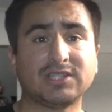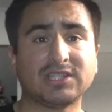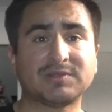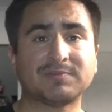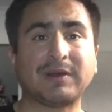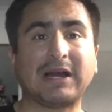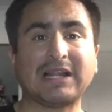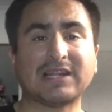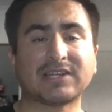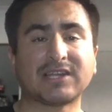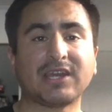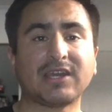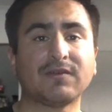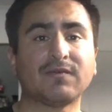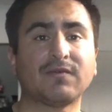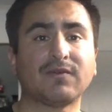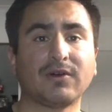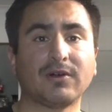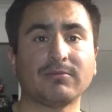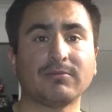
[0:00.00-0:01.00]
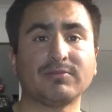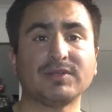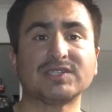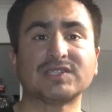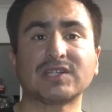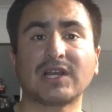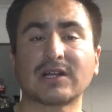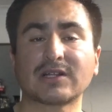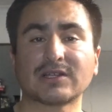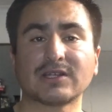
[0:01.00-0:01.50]
This palette came from
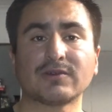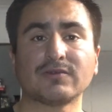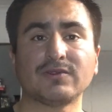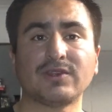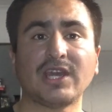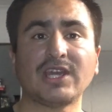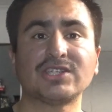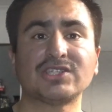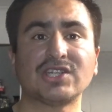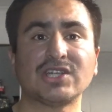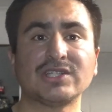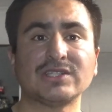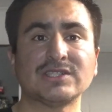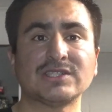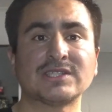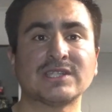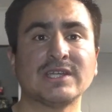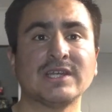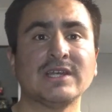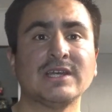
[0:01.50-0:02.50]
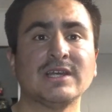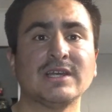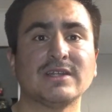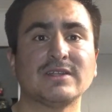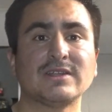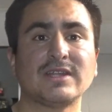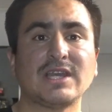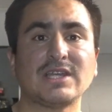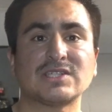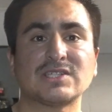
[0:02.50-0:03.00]
B-Stock Liquidations.
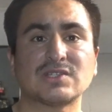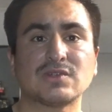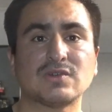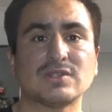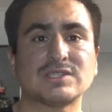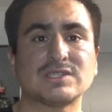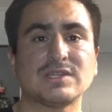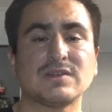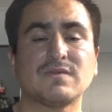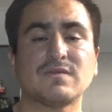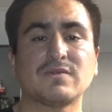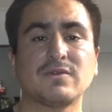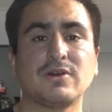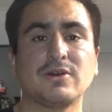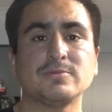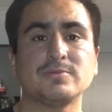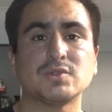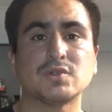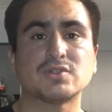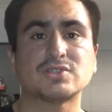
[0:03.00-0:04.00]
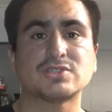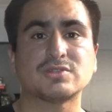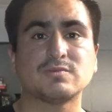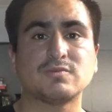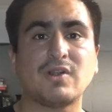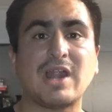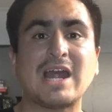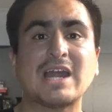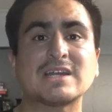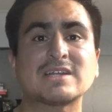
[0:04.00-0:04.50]
They sourced it from Nordstrom
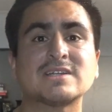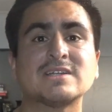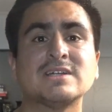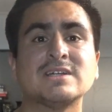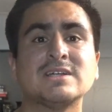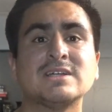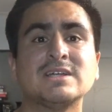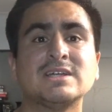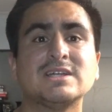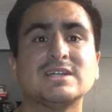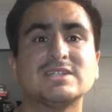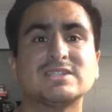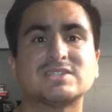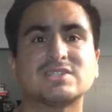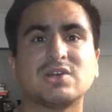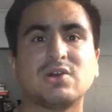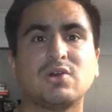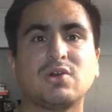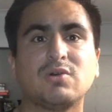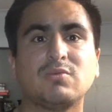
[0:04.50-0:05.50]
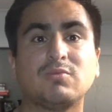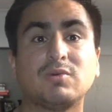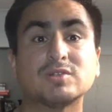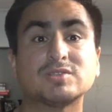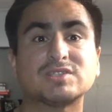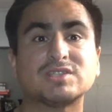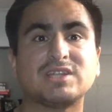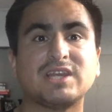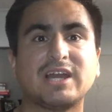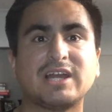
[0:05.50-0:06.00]
Rack. So
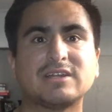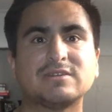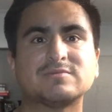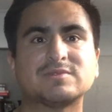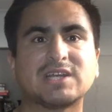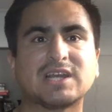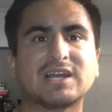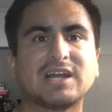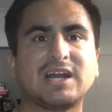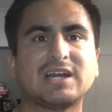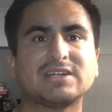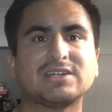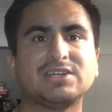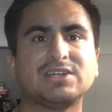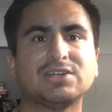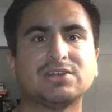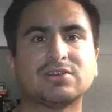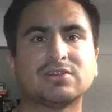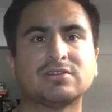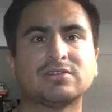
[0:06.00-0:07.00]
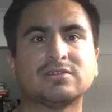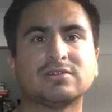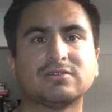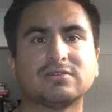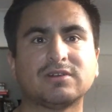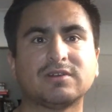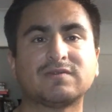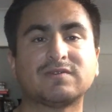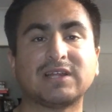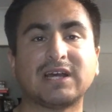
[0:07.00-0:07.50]
most of the items I got here,
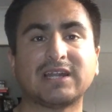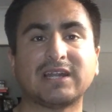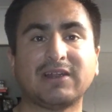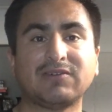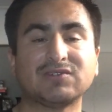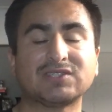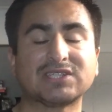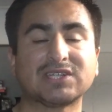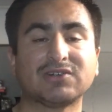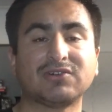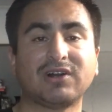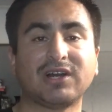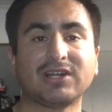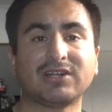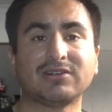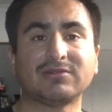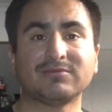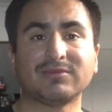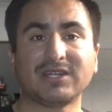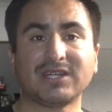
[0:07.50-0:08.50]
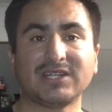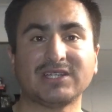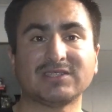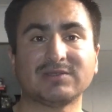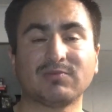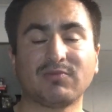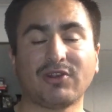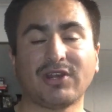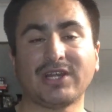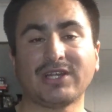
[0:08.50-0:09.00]
if not every single item,
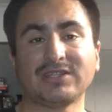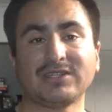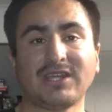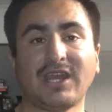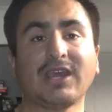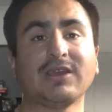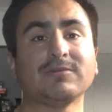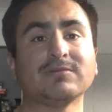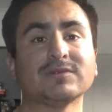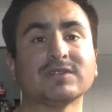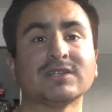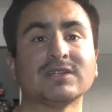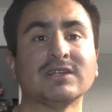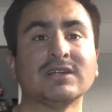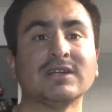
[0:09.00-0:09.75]
is brand named.